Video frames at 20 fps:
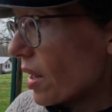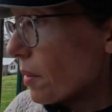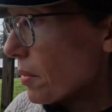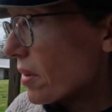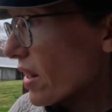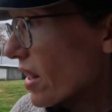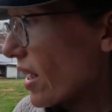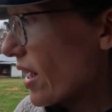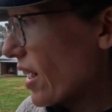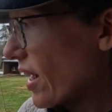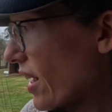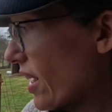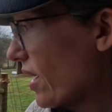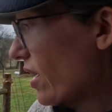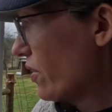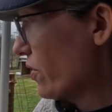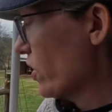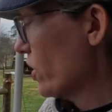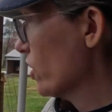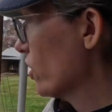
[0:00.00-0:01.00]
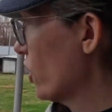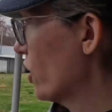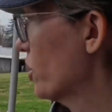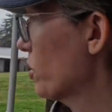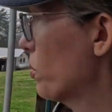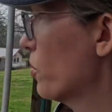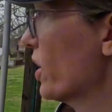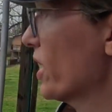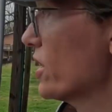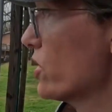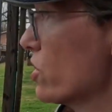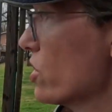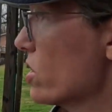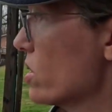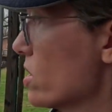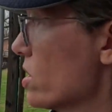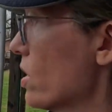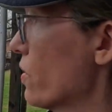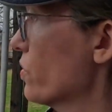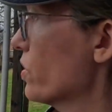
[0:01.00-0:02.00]
I'm gonna have a lot of branches
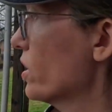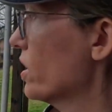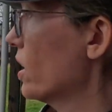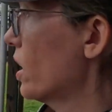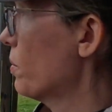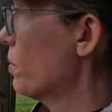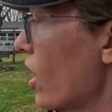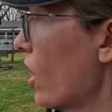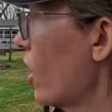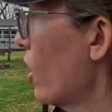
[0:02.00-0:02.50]
and stuff to clean up.